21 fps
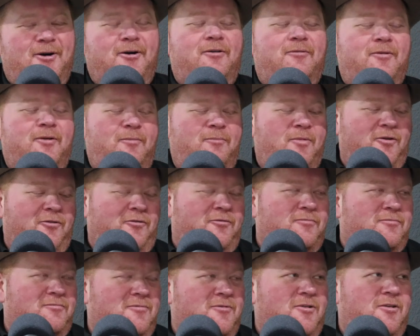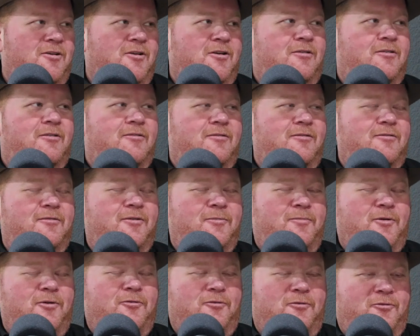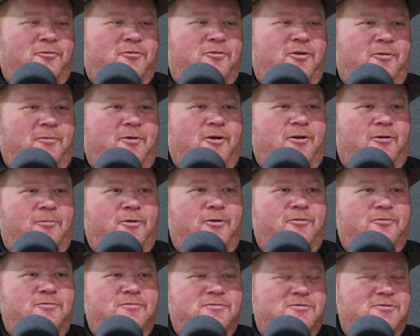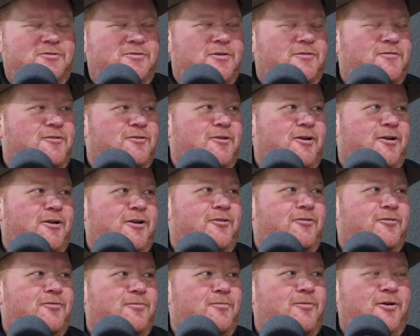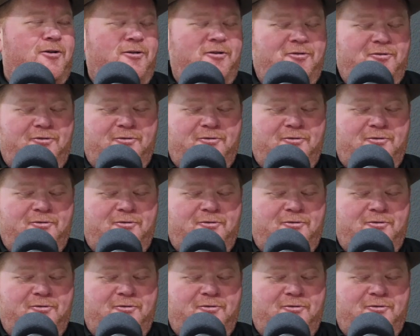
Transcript: But we both are the same kind of person, so I feel like that's why it